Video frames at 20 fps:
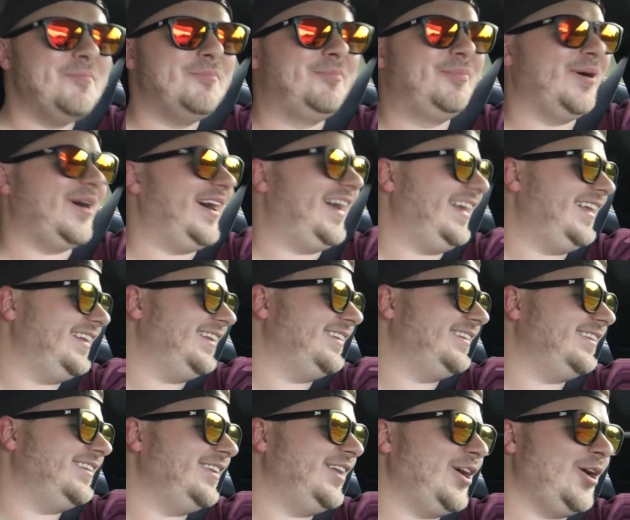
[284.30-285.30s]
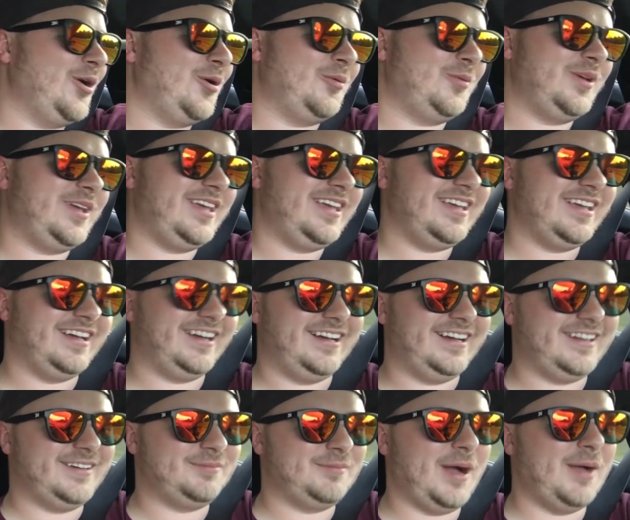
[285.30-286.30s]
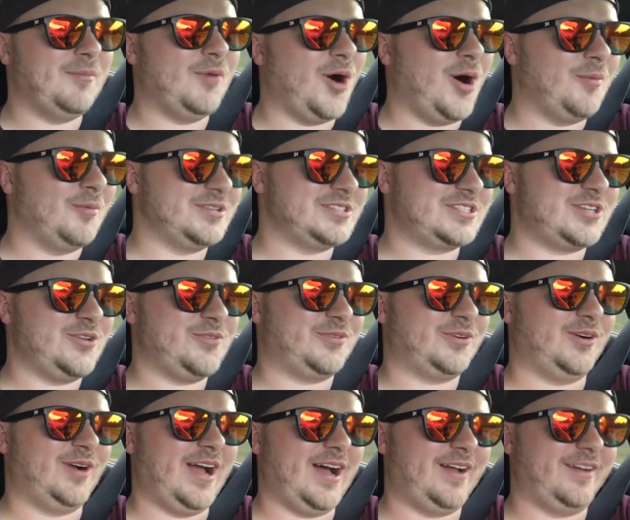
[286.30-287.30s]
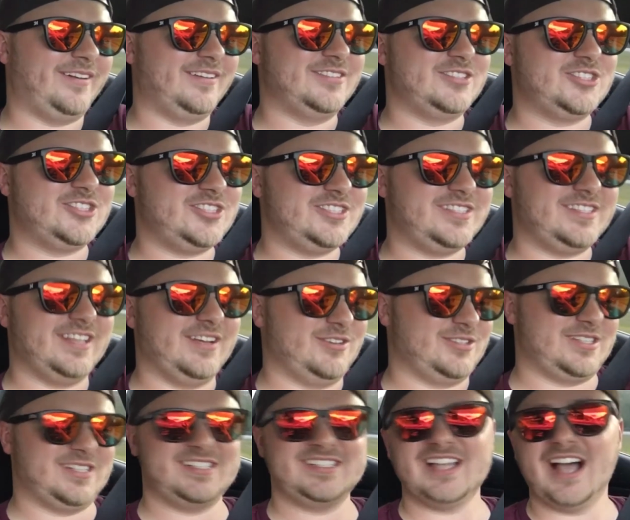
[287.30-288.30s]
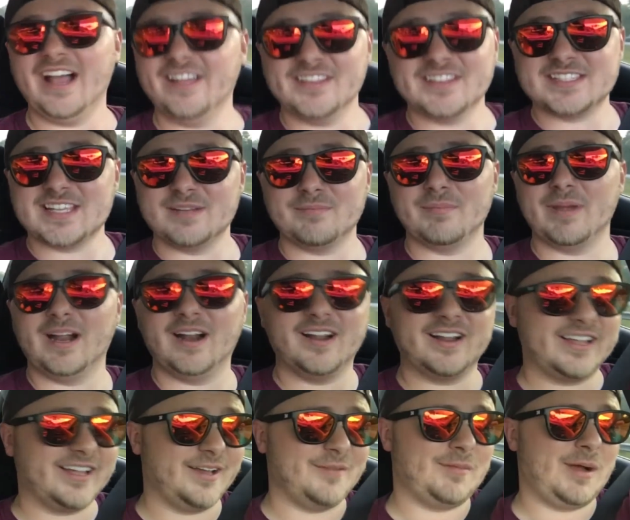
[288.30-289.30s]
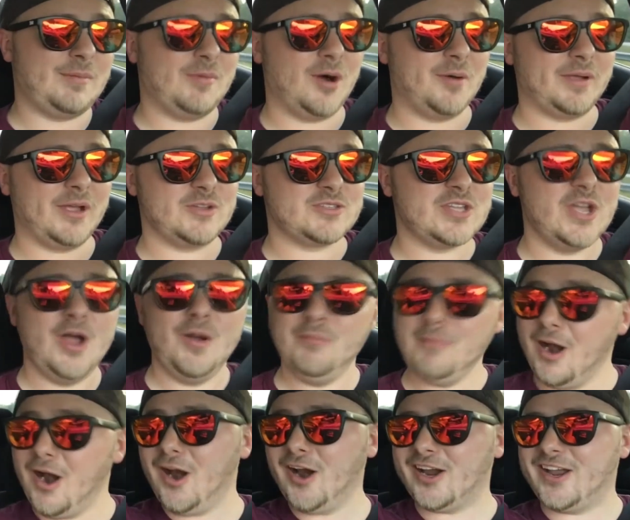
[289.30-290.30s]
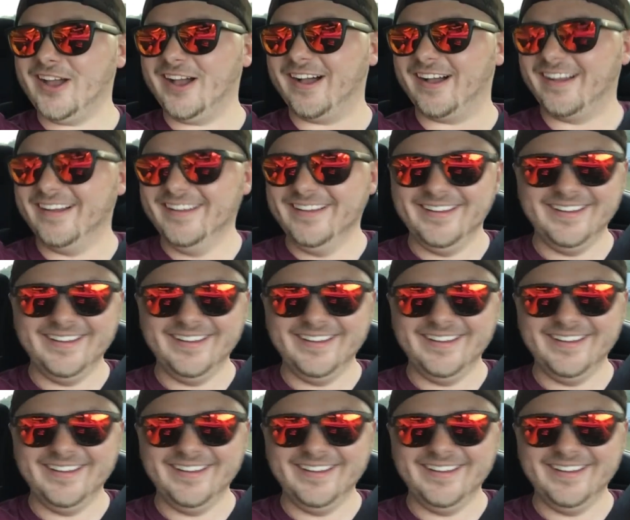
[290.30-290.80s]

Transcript: But no, my mom was goofing around. There was a sign that said America. My mom goes, America!